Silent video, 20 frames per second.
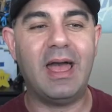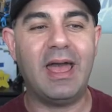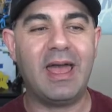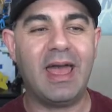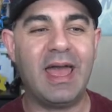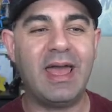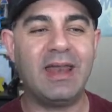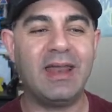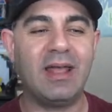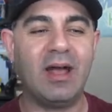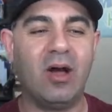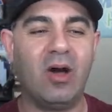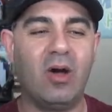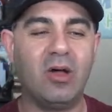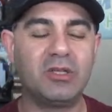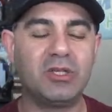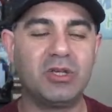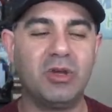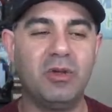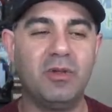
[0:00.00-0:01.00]
and
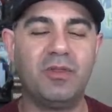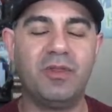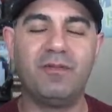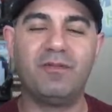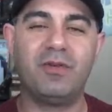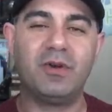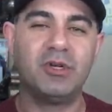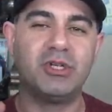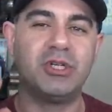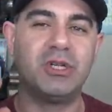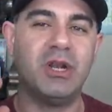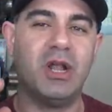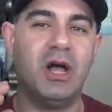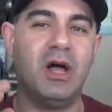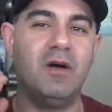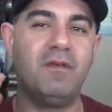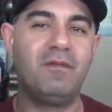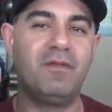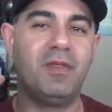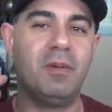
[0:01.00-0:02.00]
also the version
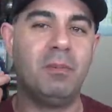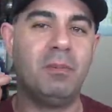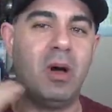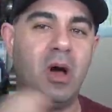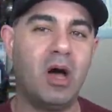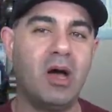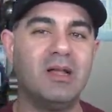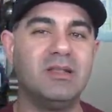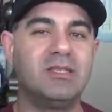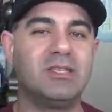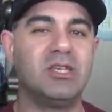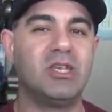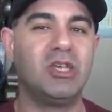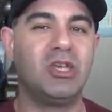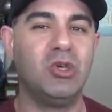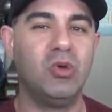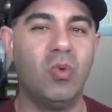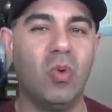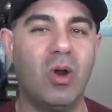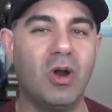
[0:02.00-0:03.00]
of the mods
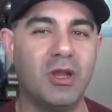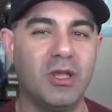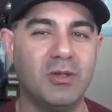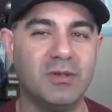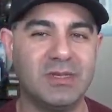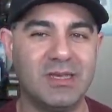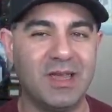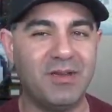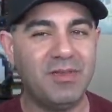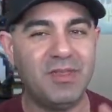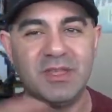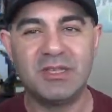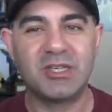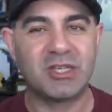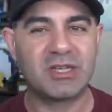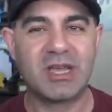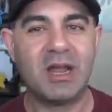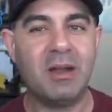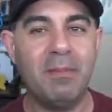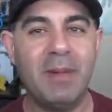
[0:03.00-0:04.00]
you are using. Everything has
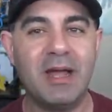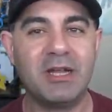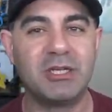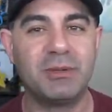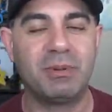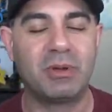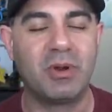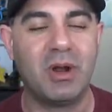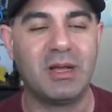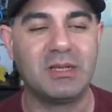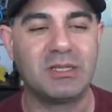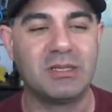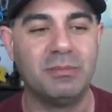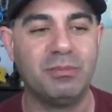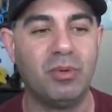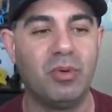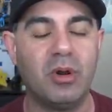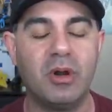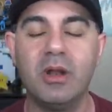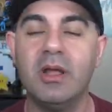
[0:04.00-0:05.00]
just got to match up across the
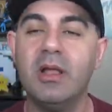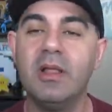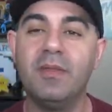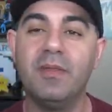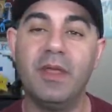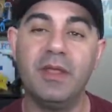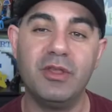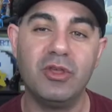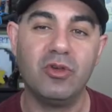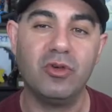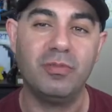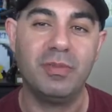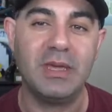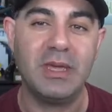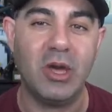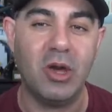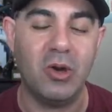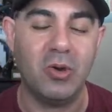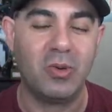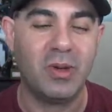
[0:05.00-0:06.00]
board, then you'll
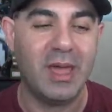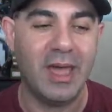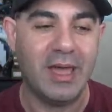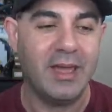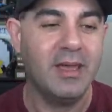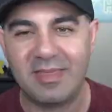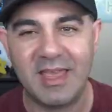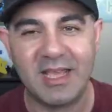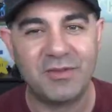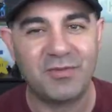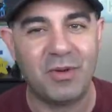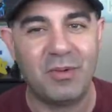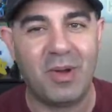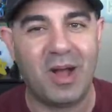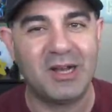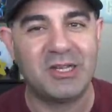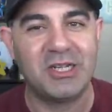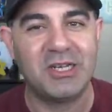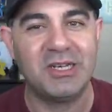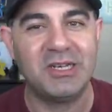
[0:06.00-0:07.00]
be okay. Thanks for
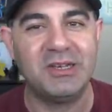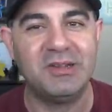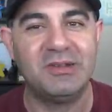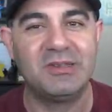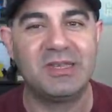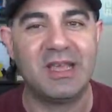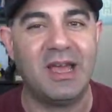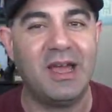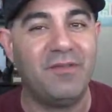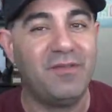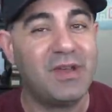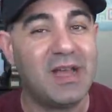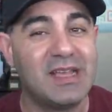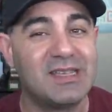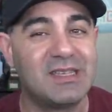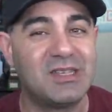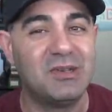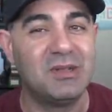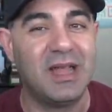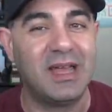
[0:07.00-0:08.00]
watching, dudes. If you
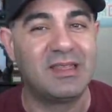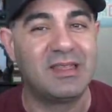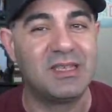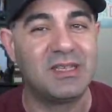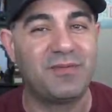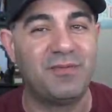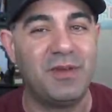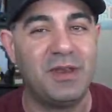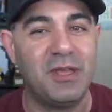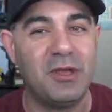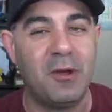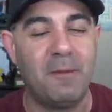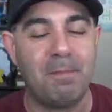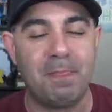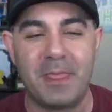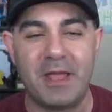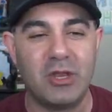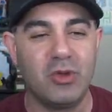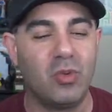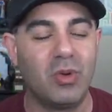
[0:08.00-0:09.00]
guys do like this
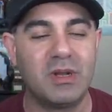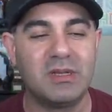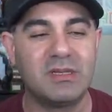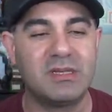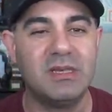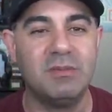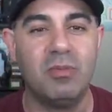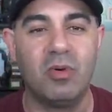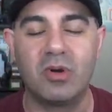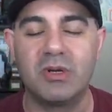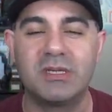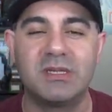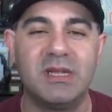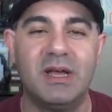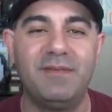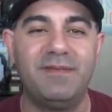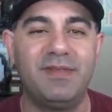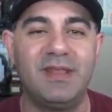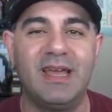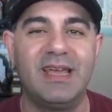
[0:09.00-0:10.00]
video and you want to see more
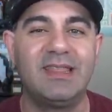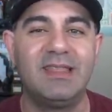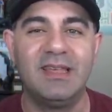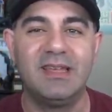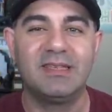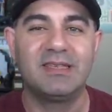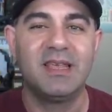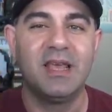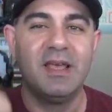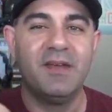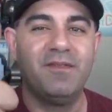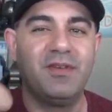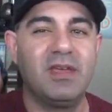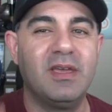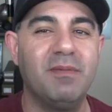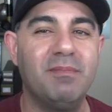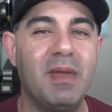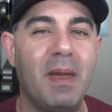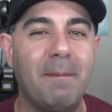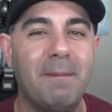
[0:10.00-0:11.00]
stuff like this, if you
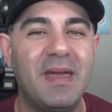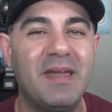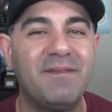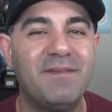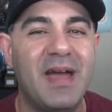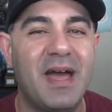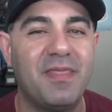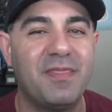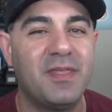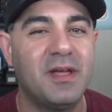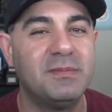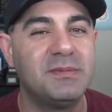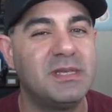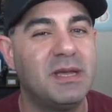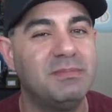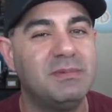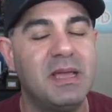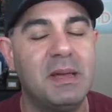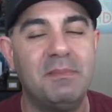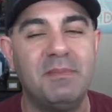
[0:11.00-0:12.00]
can give me a big fat thumbs
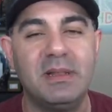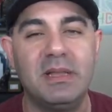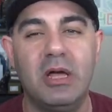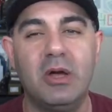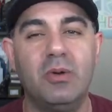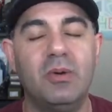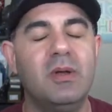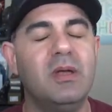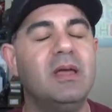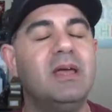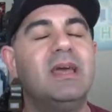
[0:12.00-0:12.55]
up down below,